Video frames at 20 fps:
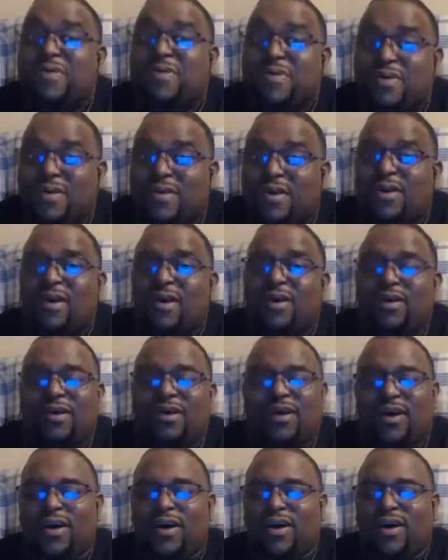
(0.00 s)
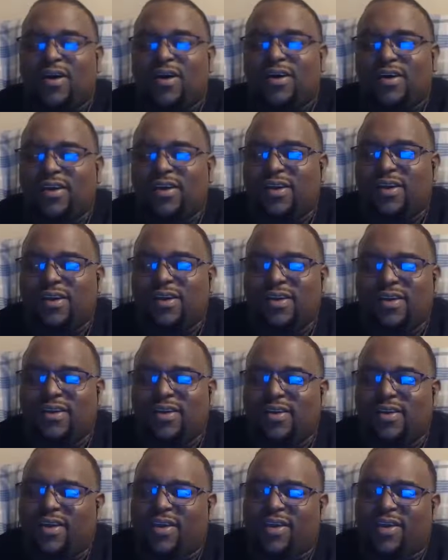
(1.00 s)
there.
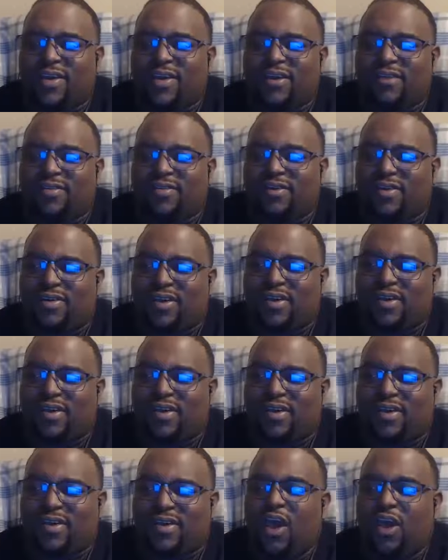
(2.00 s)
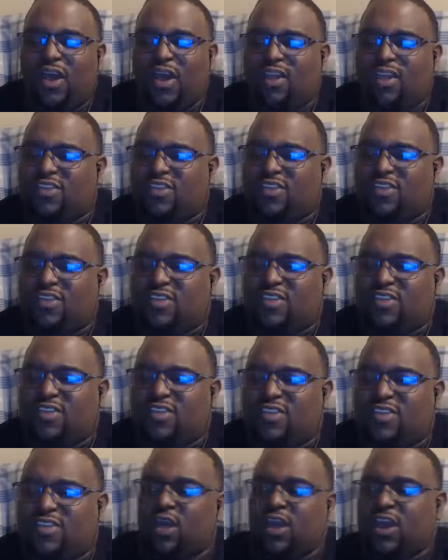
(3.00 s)
Yeah. Okay, because
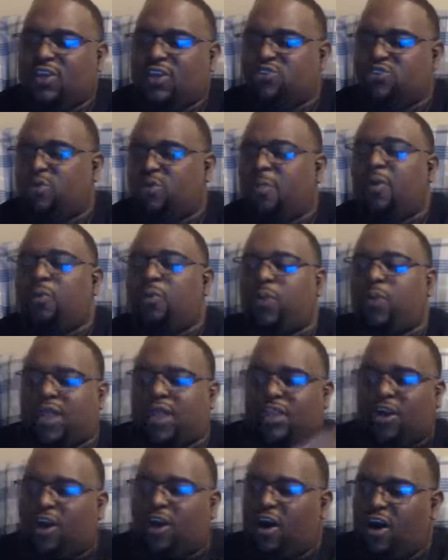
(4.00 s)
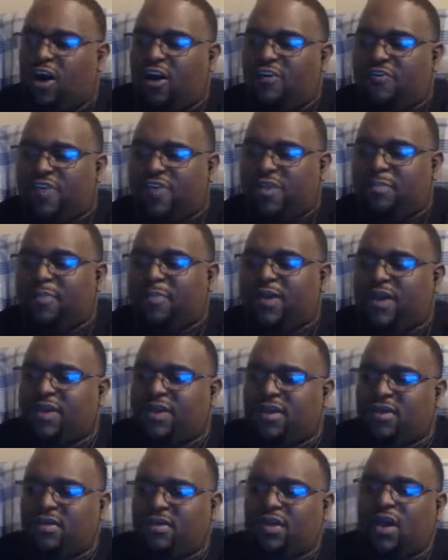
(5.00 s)
he drew Miranda off,
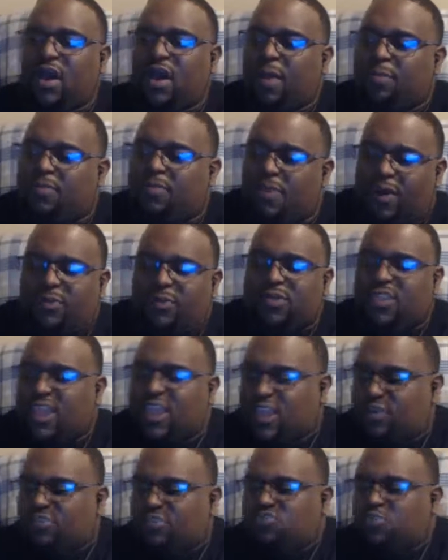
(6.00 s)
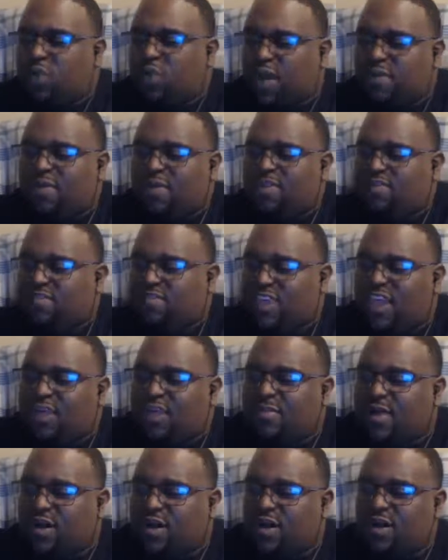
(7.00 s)
but I would think it was probably the
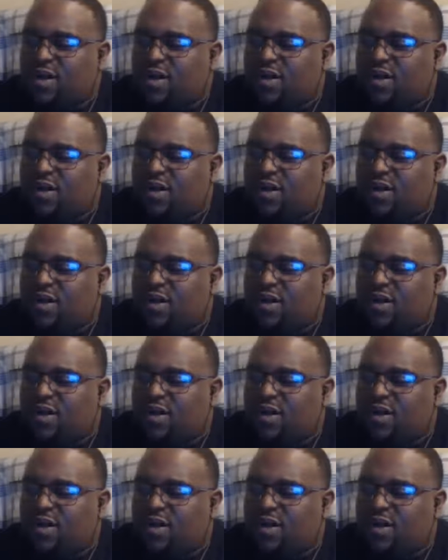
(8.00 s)
same.